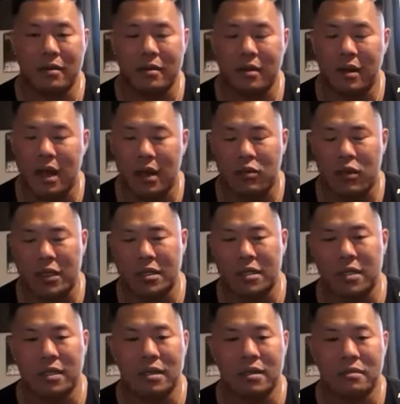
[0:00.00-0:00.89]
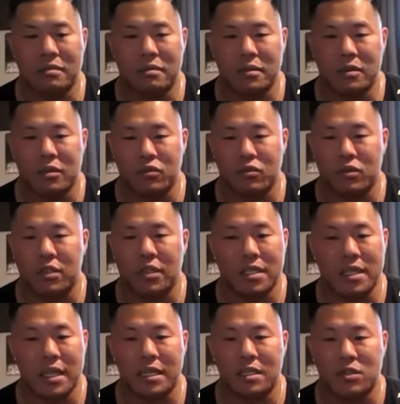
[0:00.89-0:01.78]
I went to real
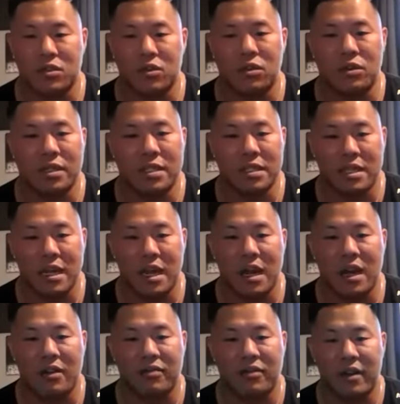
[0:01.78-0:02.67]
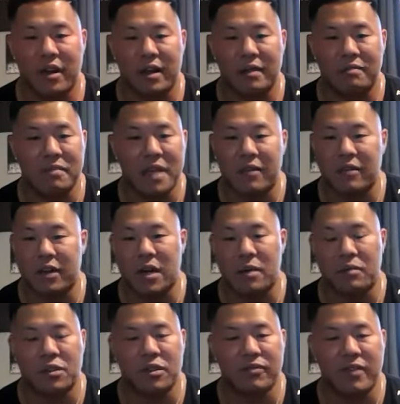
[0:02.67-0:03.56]
estate school and stuff. I have a
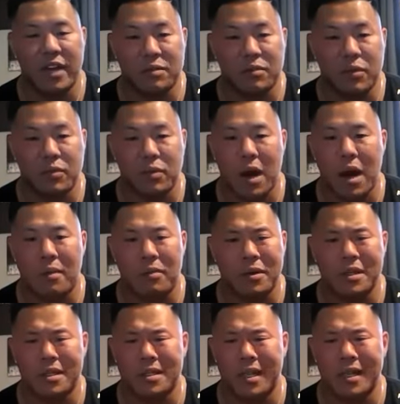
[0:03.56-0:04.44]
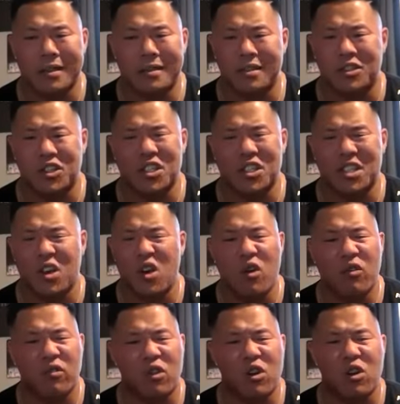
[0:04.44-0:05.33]
couple investment properties, like just the
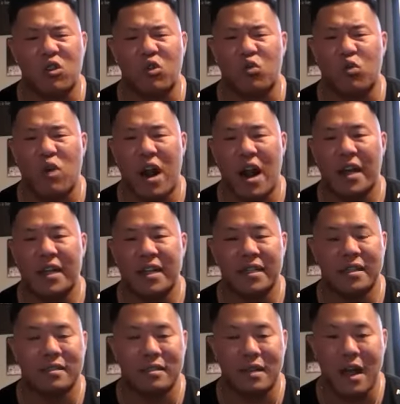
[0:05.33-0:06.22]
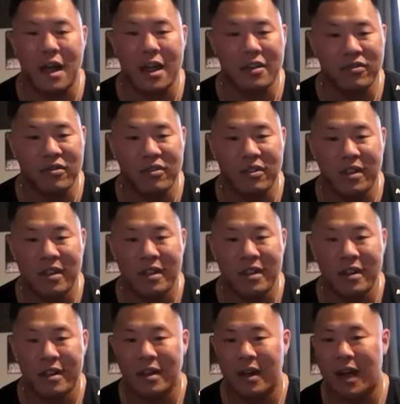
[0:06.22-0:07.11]
overall grind in life.
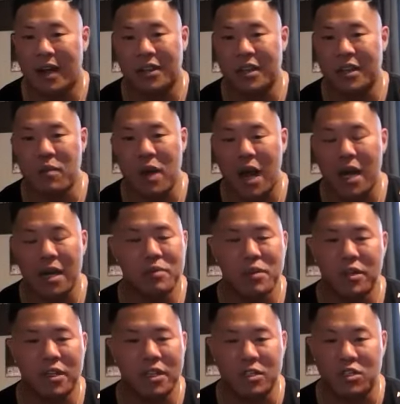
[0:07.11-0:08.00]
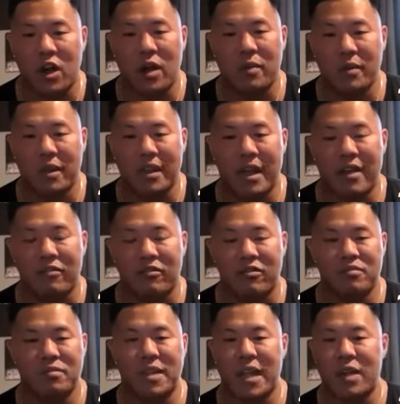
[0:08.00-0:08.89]
I think bodybuilding taught me that
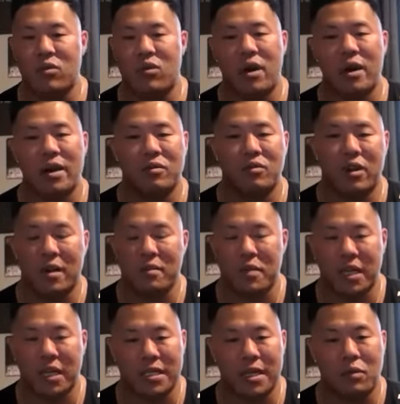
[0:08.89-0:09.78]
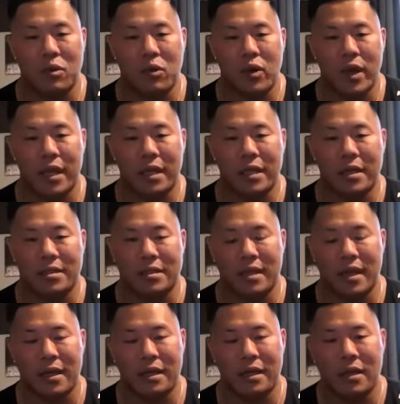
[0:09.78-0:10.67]
from day one when I picked up a weight. It's
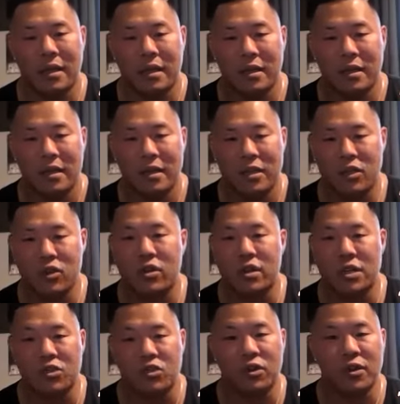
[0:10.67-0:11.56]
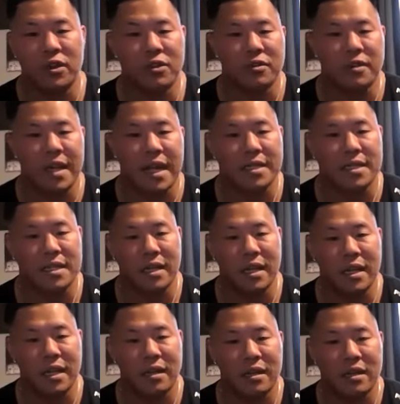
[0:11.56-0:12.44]
like, you control your
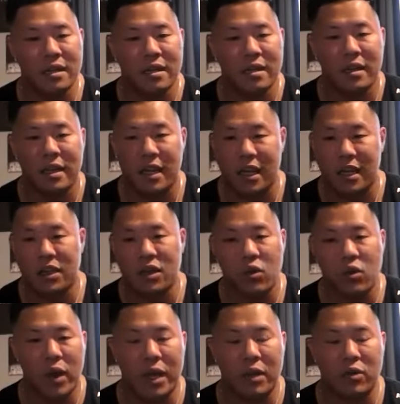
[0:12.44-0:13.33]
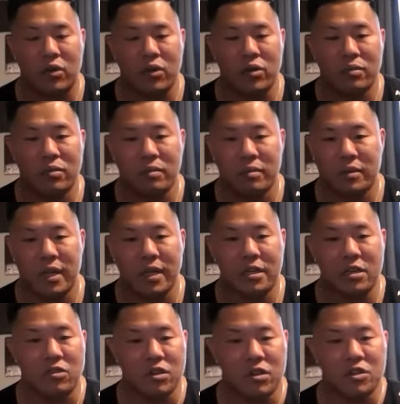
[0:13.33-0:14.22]
destiny in the weight room, like
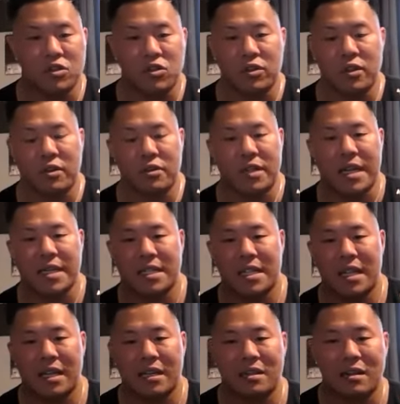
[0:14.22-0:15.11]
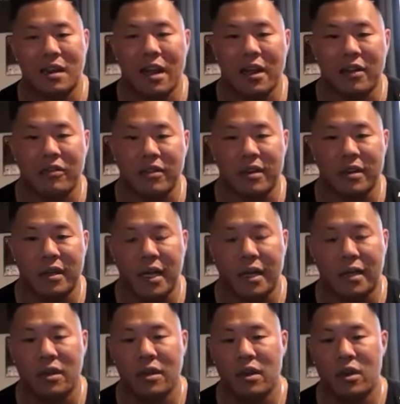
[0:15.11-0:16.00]
you control your destiny in life. And
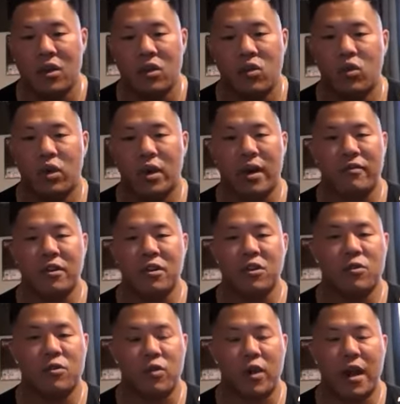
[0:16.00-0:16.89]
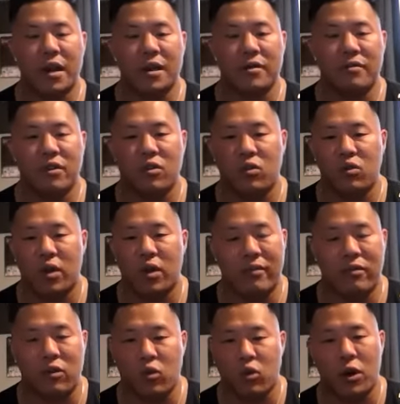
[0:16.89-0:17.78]
like whatever you create of it,
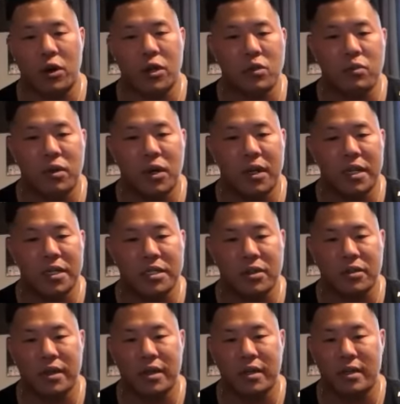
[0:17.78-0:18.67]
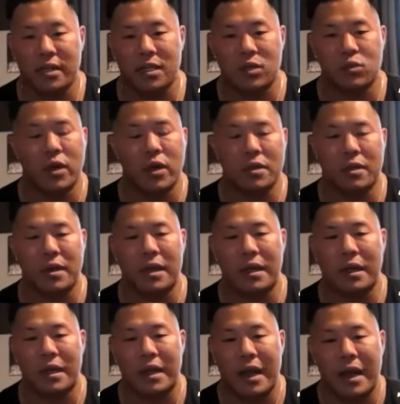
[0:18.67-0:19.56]
whatever work you put into it is what you're going
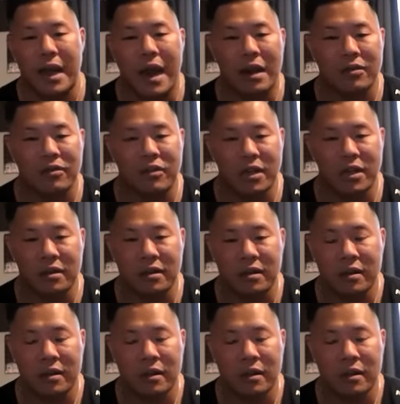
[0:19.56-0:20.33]
to get out of it.